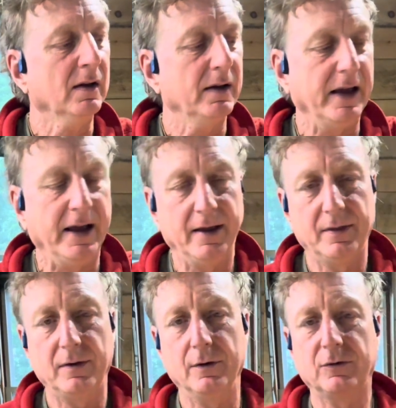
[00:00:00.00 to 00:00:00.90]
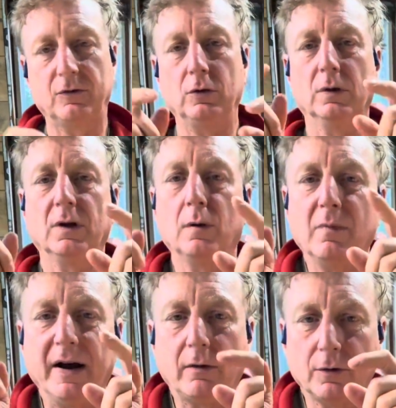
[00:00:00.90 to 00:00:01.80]
And there's 2 little
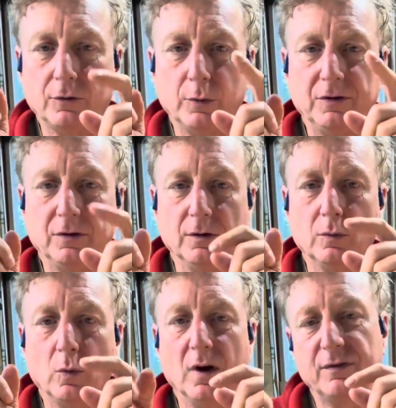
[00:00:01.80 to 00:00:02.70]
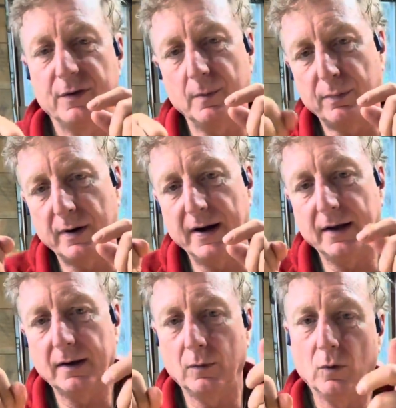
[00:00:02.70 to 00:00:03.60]
micro switches, one for the
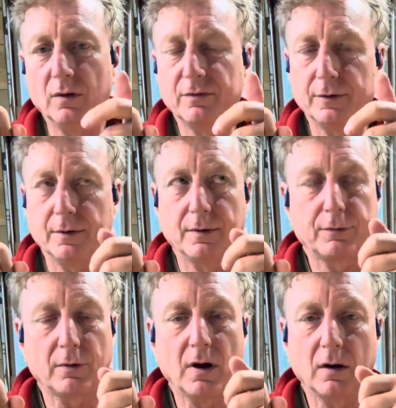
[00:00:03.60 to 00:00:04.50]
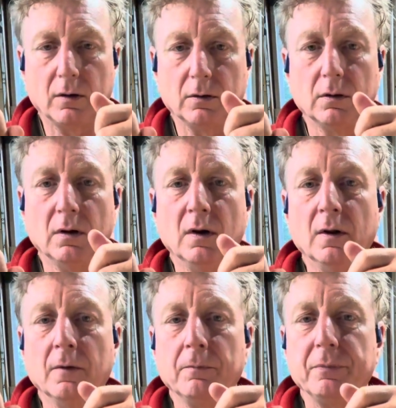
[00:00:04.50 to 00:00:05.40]
brake and one for the throttle,
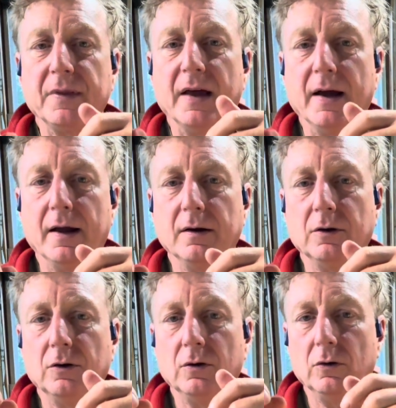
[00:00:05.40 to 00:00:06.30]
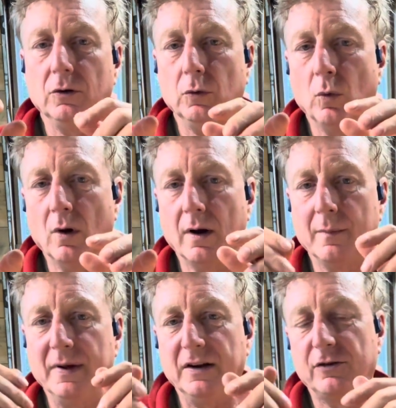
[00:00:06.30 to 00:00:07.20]
that you want to
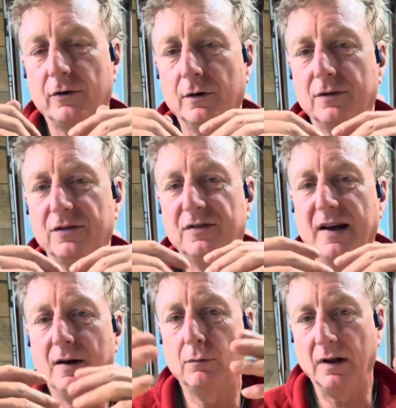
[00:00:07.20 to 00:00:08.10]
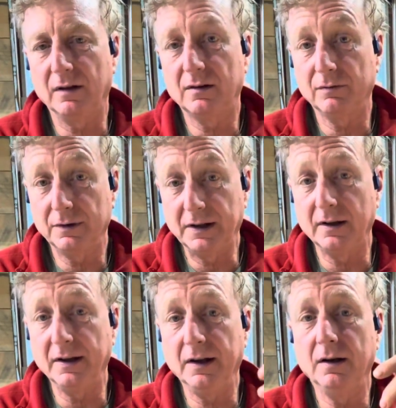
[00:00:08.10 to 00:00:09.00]
make sure stay relatively
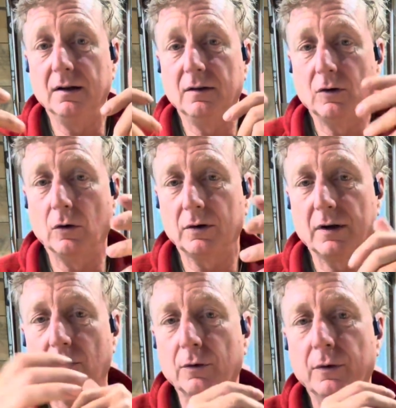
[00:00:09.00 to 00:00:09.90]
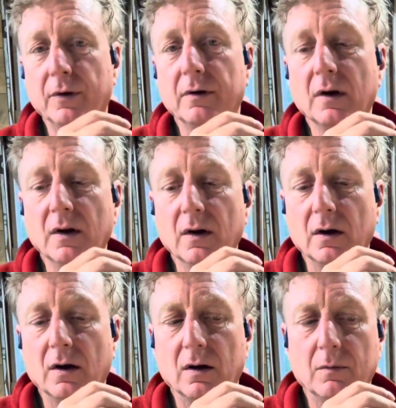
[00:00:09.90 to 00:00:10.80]
clean and don't get ruined.
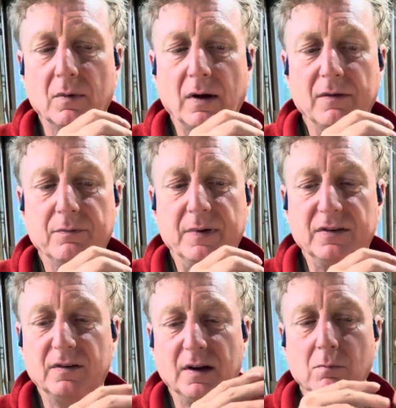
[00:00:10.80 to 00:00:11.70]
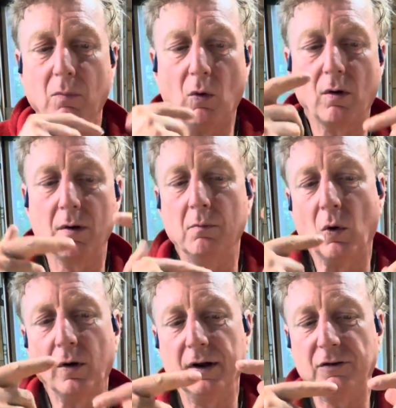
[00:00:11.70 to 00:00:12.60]
I've been seeing more and
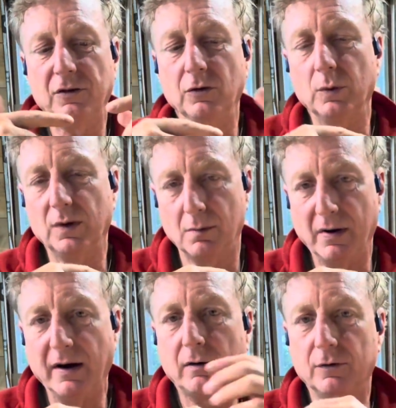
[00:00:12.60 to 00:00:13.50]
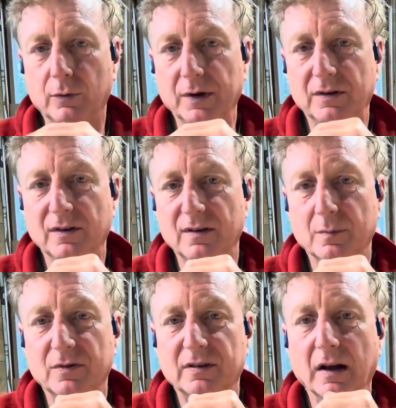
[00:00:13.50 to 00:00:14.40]
more issues with the micro switches
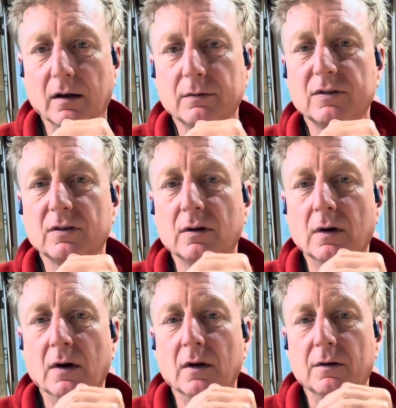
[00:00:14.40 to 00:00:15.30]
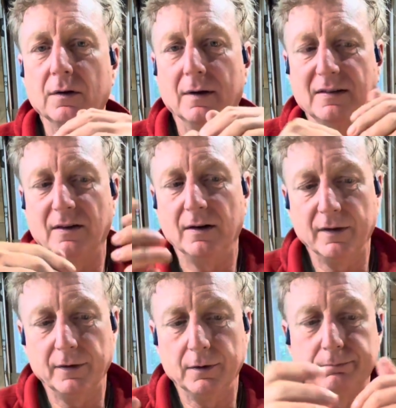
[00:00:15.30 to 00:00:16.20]
themselves. So that's
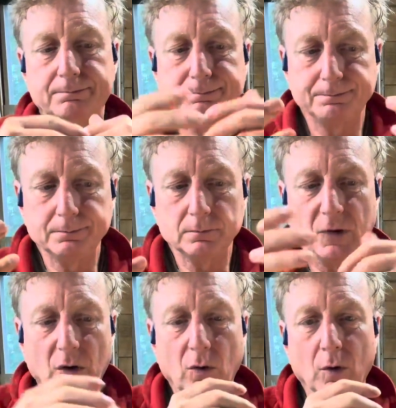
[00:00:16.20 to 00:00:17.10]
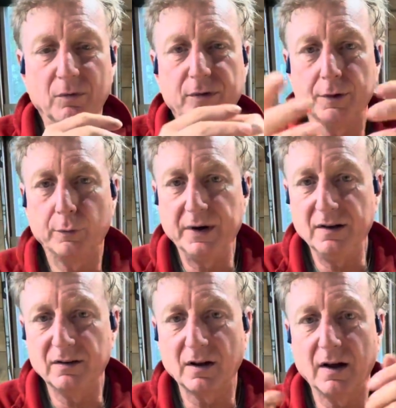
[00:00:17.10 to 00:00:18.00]
another, hopefully
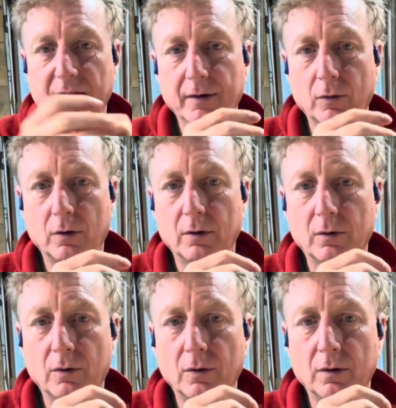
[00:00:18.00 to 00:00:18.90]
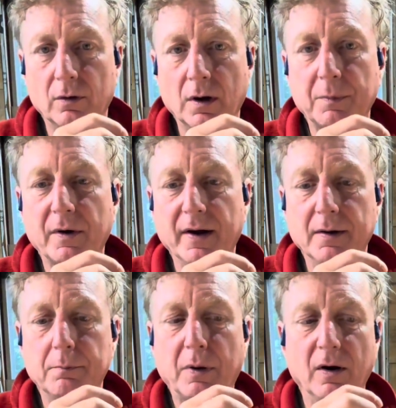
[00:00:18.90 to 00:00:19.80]
redesign or
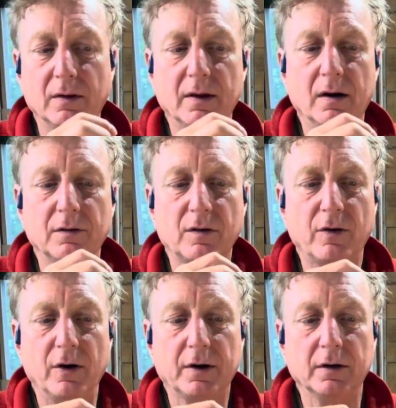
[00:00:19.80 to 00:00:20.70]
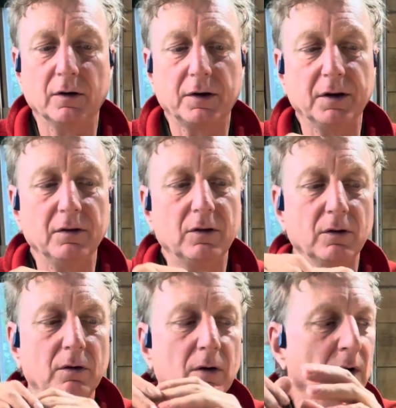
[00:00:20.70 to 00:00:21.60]
upgrade part that Husqvarna can look
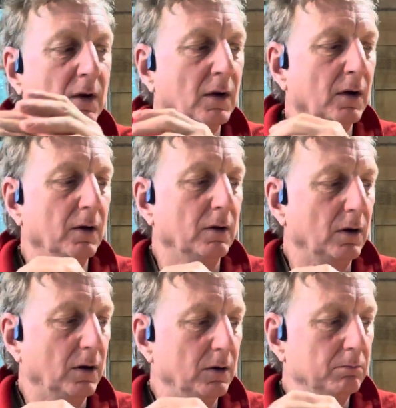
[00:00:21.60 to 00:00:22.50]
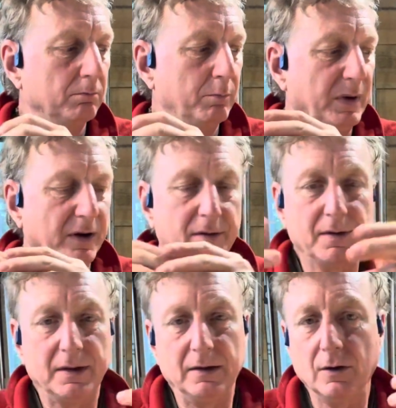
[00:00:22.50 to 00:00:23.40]
into. But other
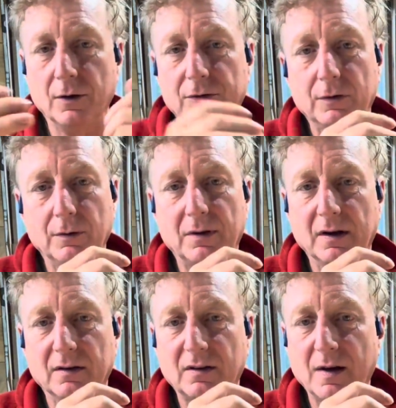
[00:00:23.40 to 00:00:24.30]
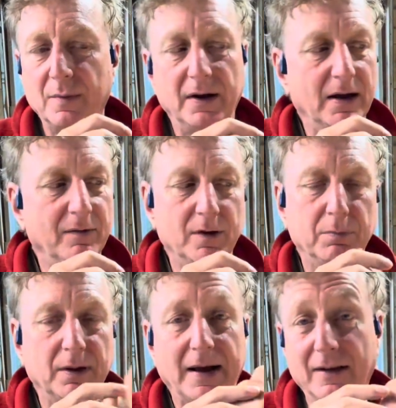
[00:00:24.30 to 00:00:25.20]
than those 2 things, I've been having a
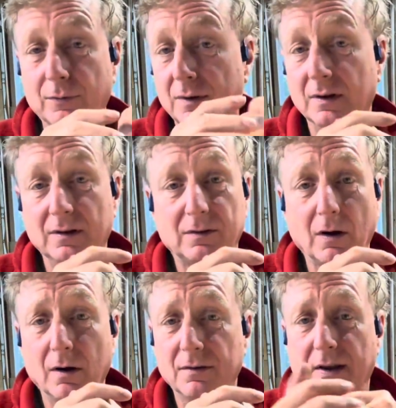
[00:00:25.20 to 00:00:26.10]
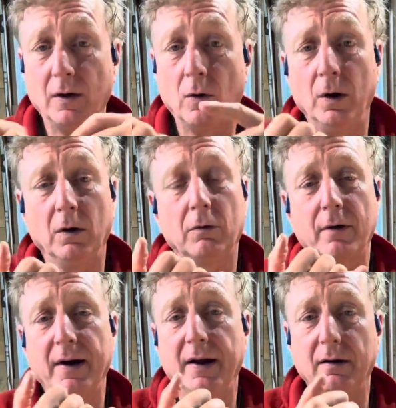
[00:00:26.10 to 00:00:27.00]
blast with these saws. They oil
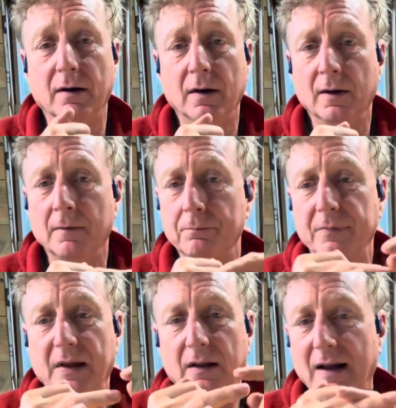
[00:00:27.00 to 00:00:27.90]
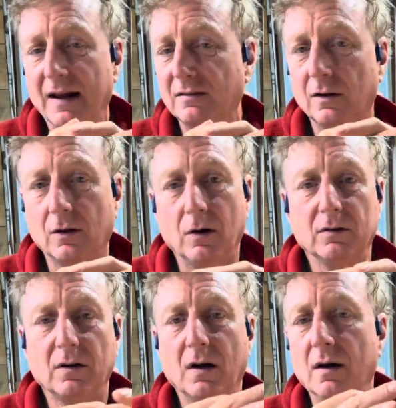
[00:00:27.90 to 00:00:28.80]
great. They last a long
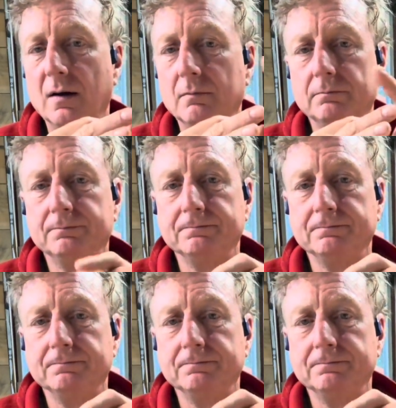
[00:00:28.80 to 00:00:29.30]
time.